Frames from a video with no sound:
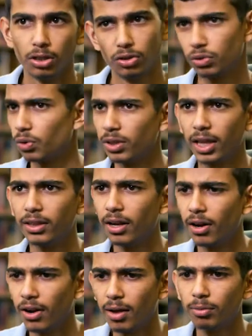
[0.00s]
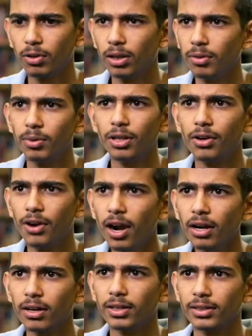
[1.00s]
so that they don't have to live in the
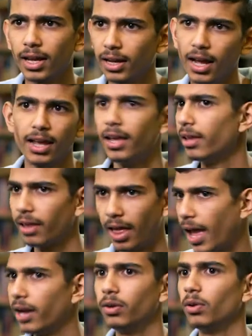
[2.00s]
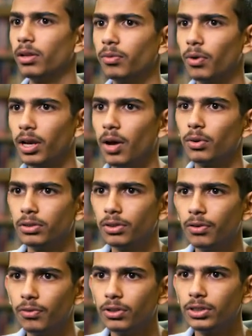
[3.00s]
darkness like I had to live when I was in
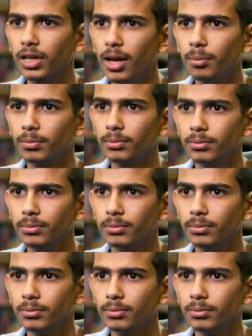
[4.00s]
refugee camp.